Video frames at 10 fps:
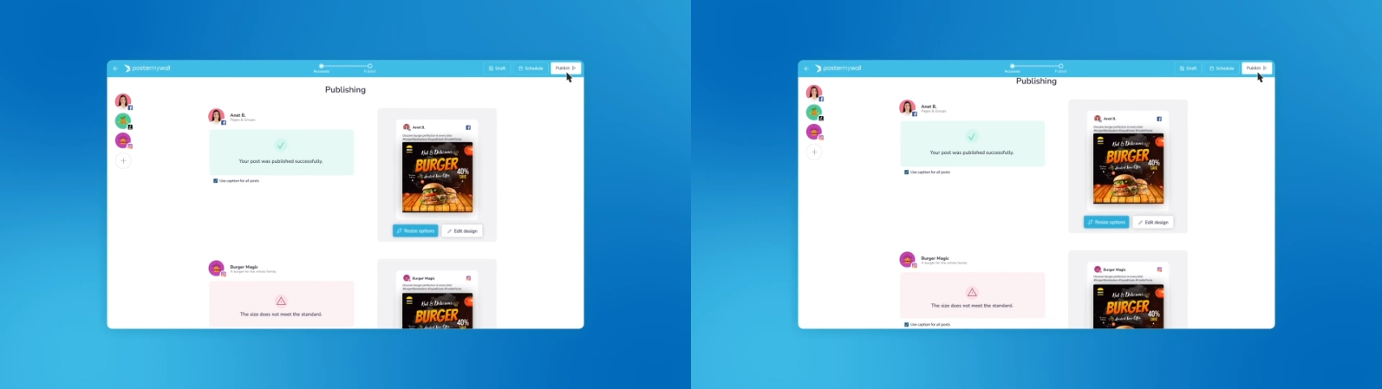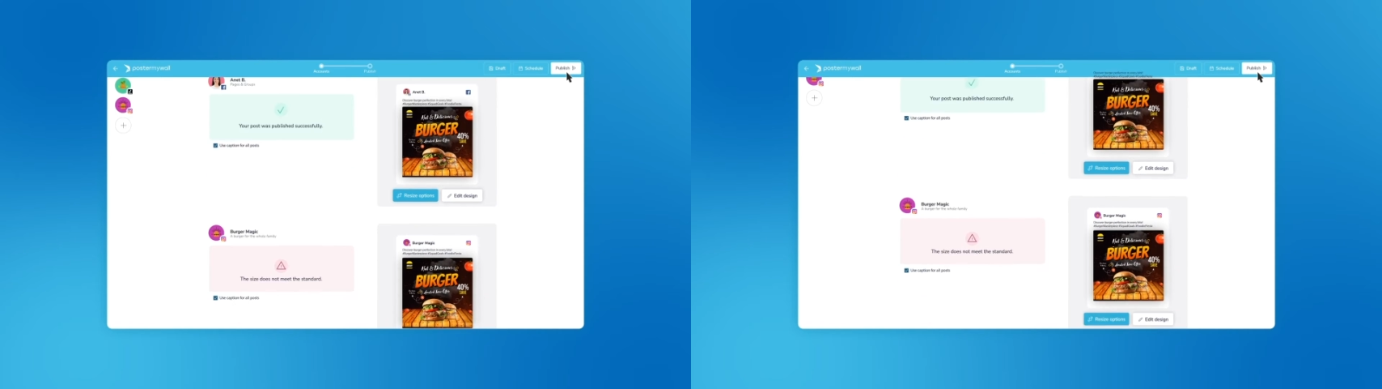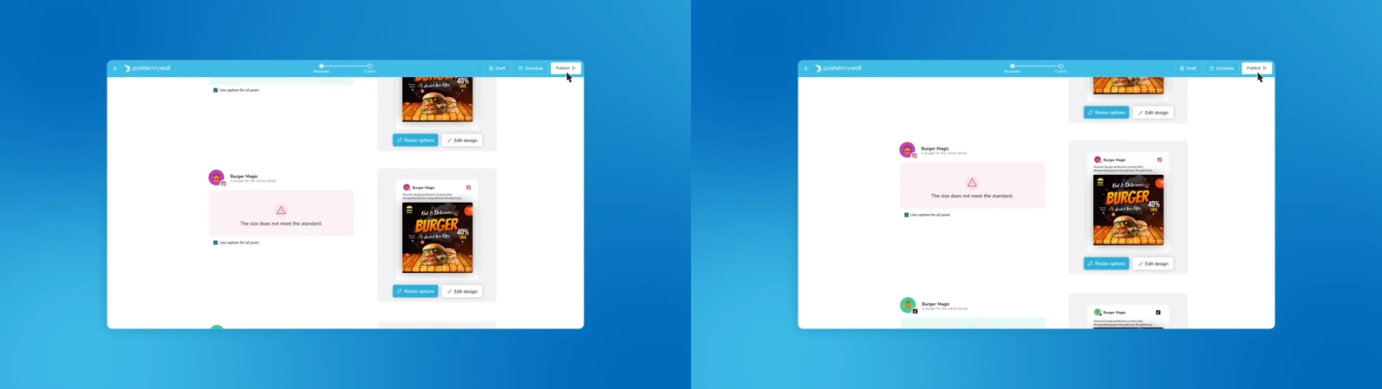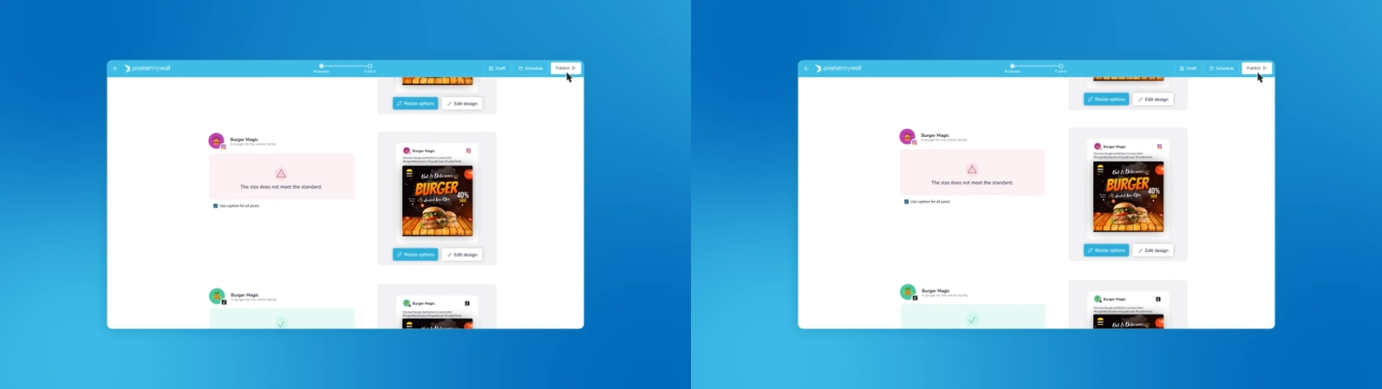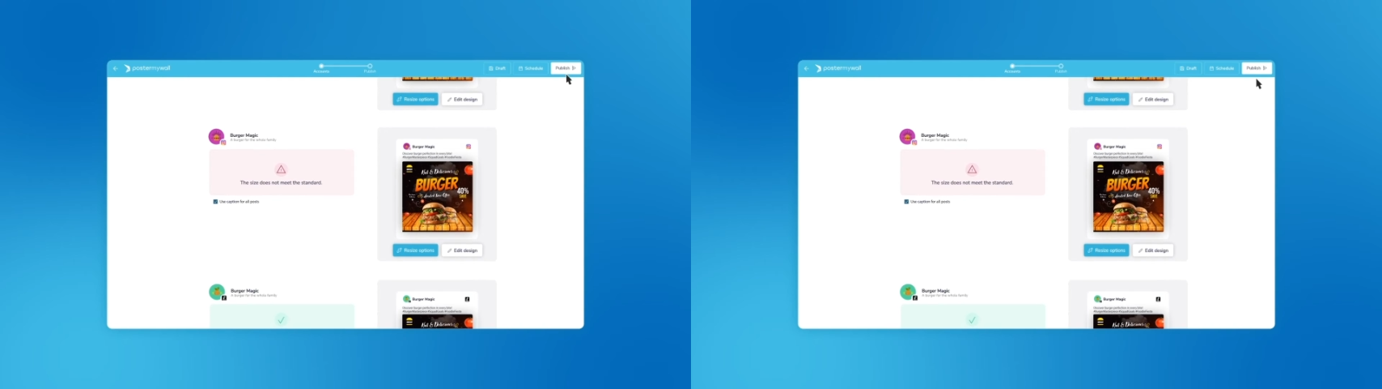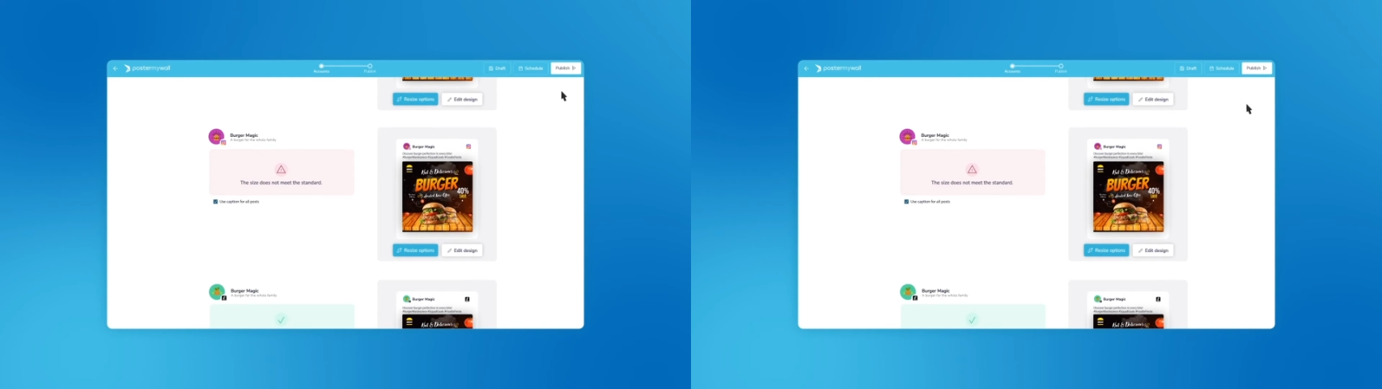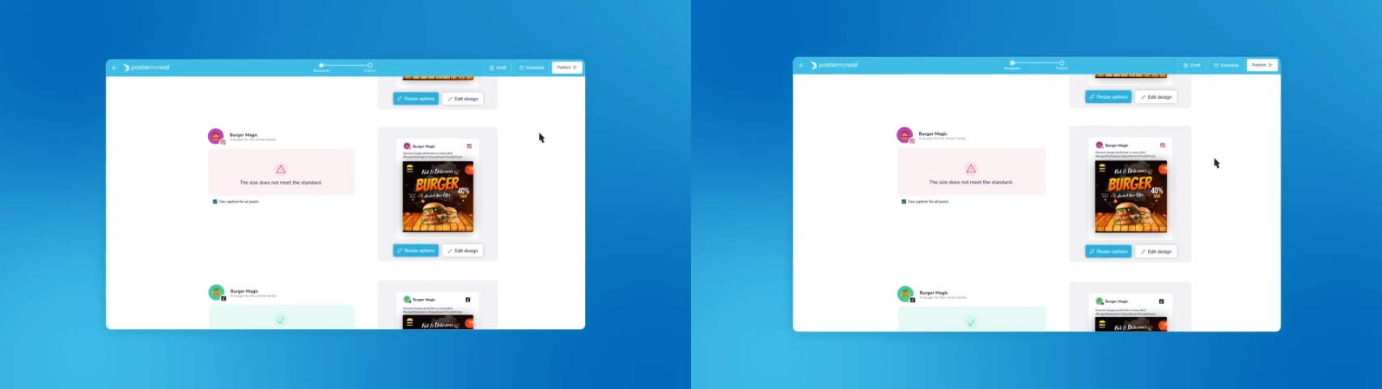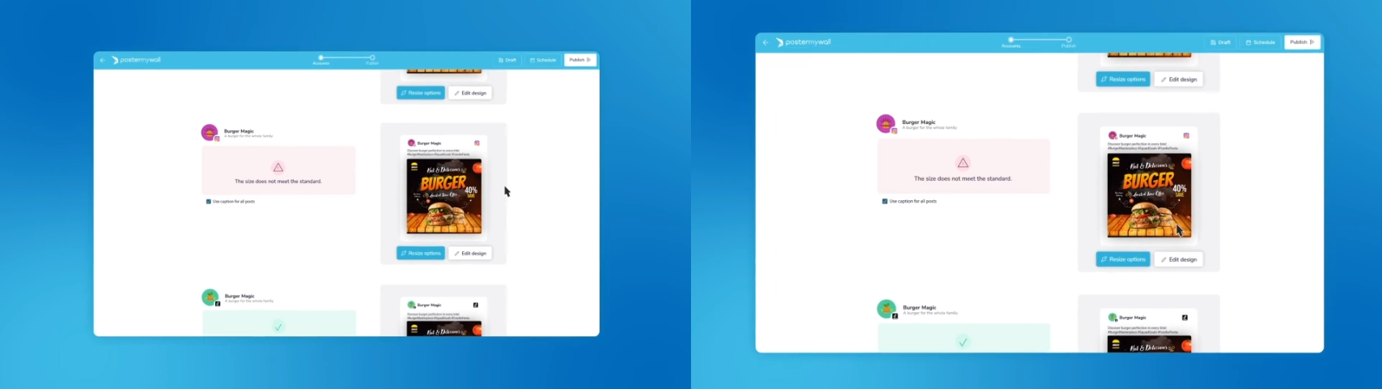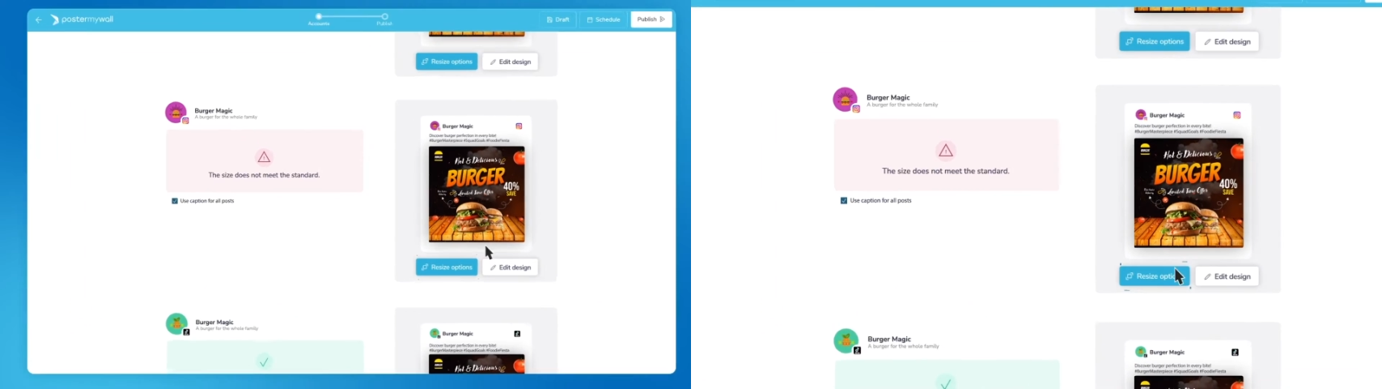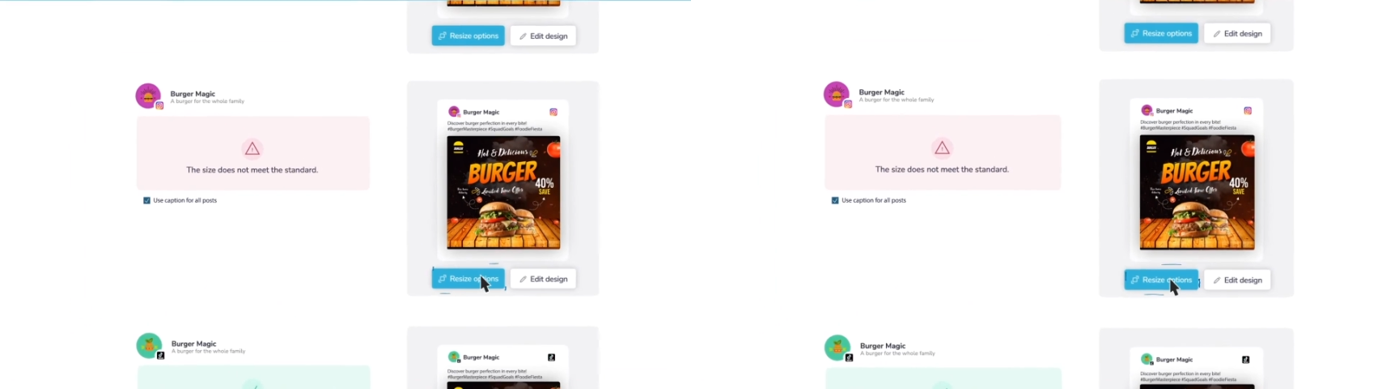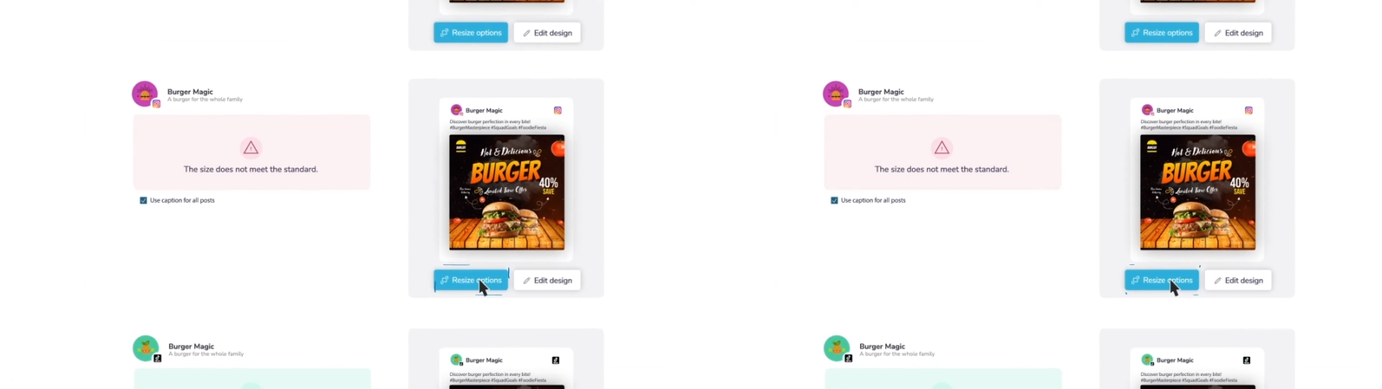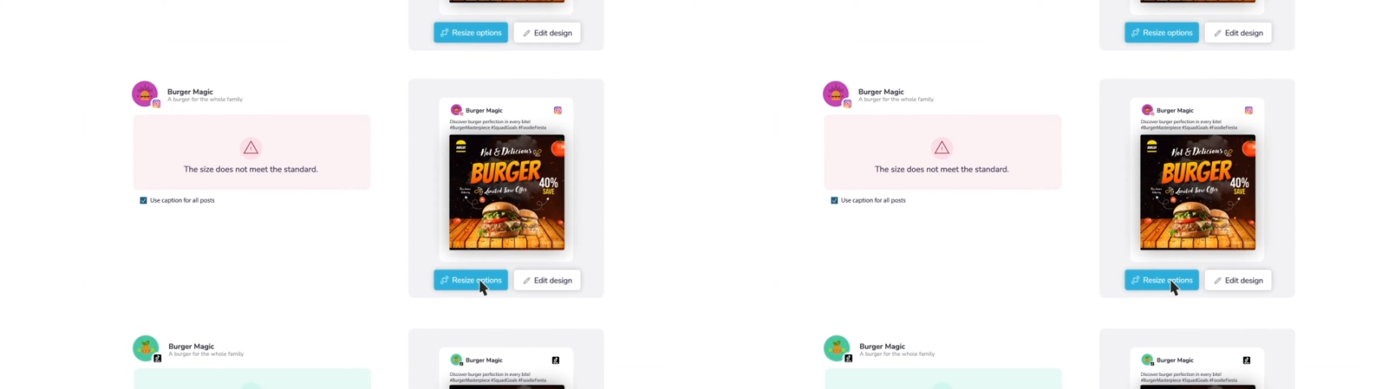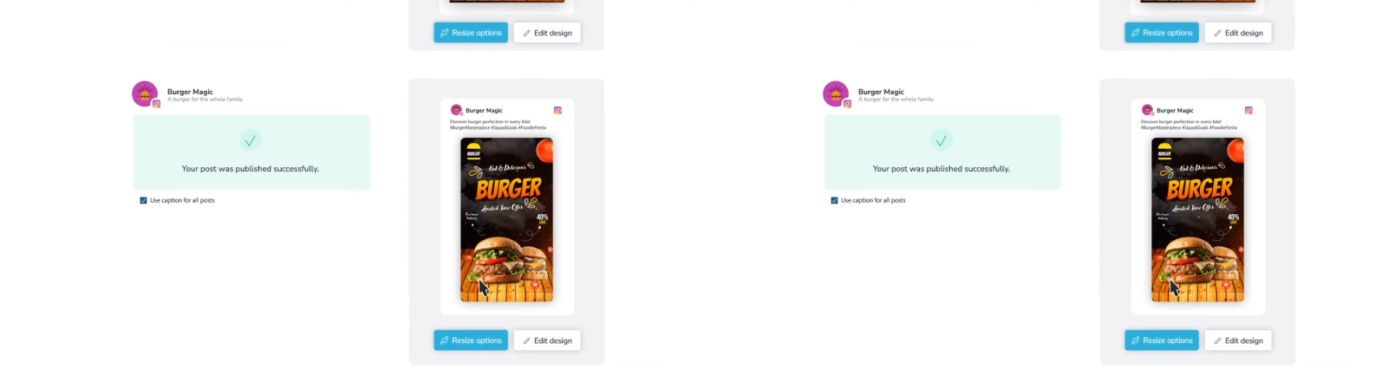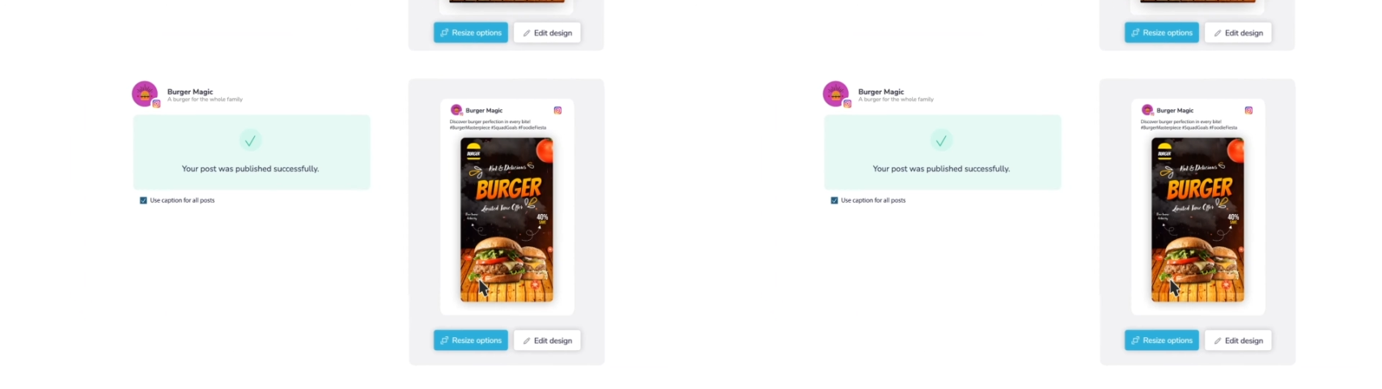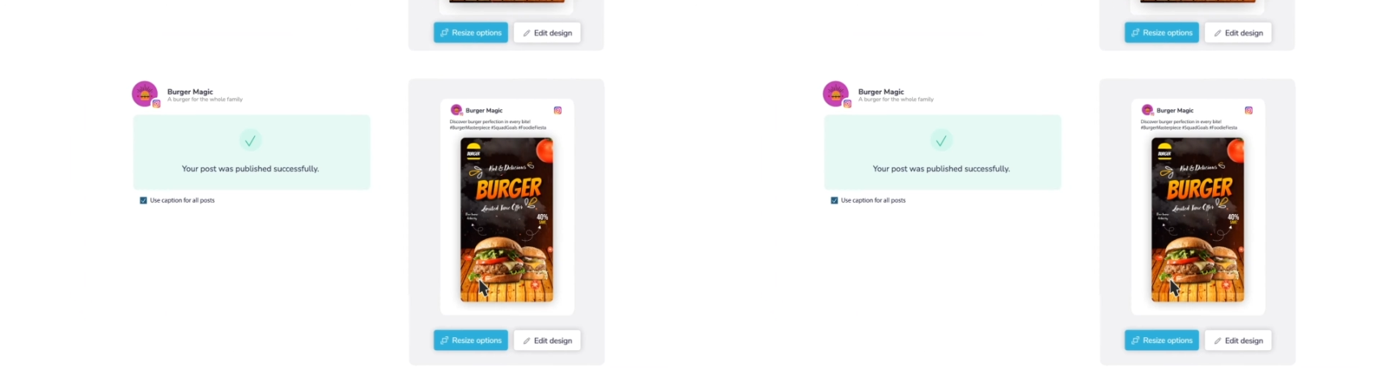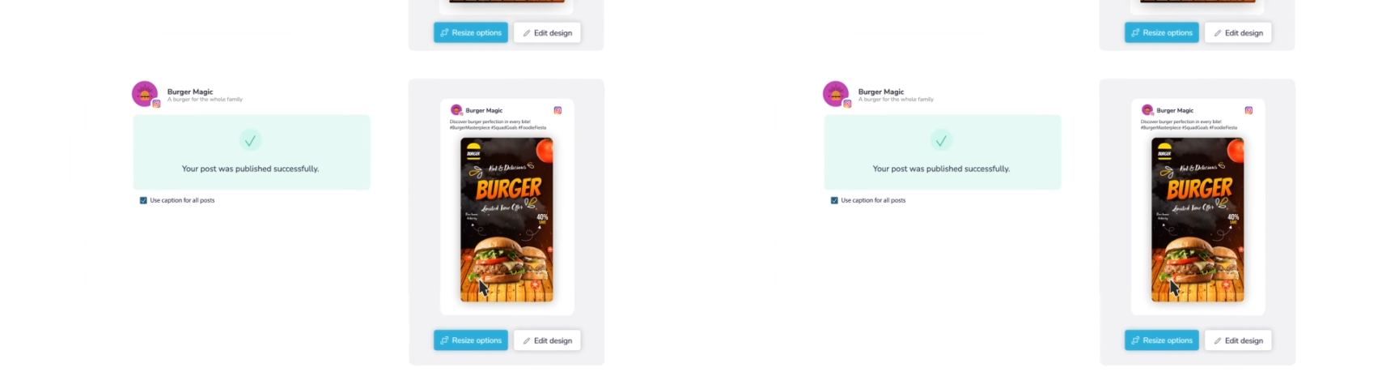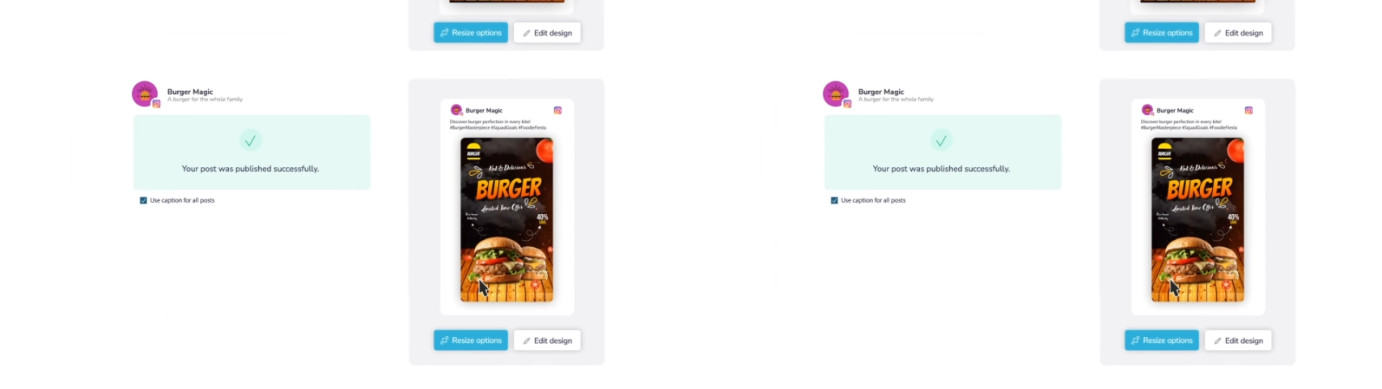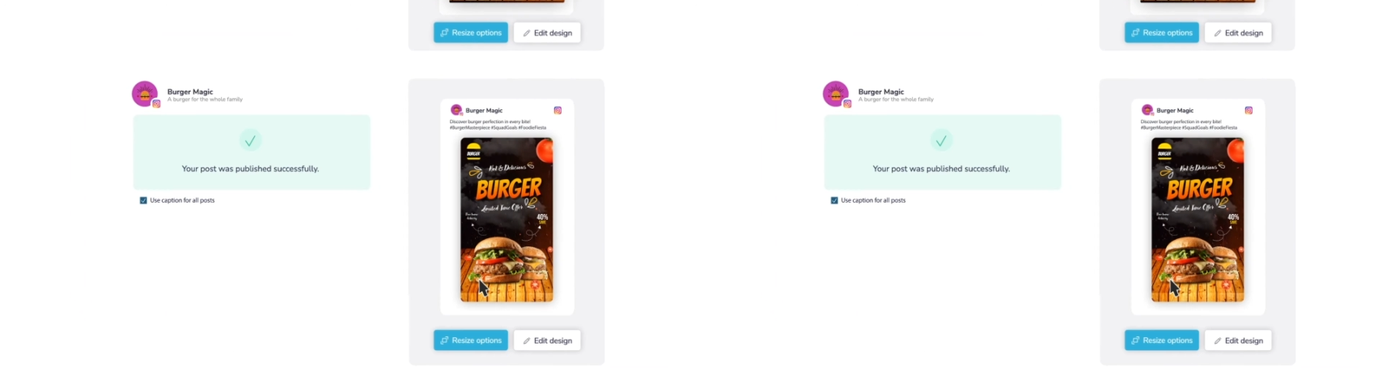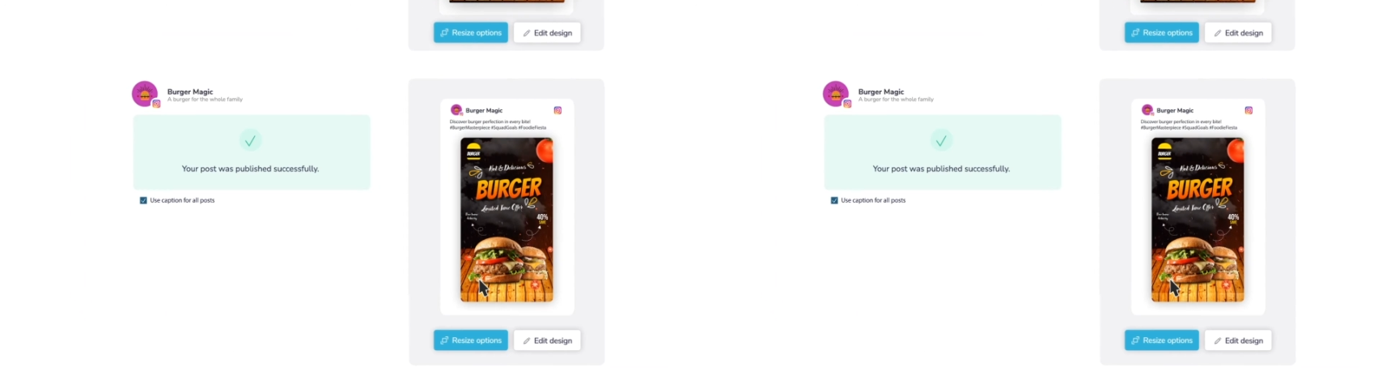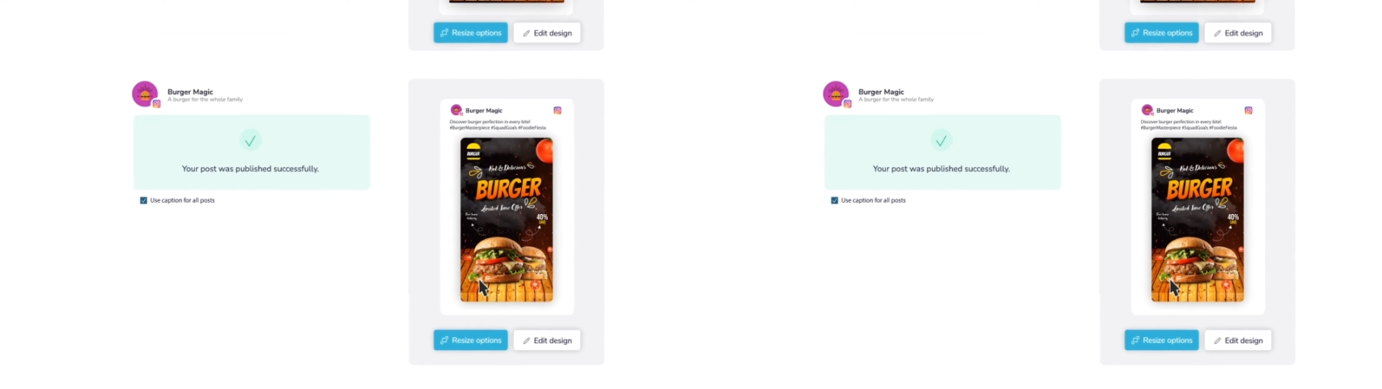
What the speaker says: Nobody's mouth can be seen.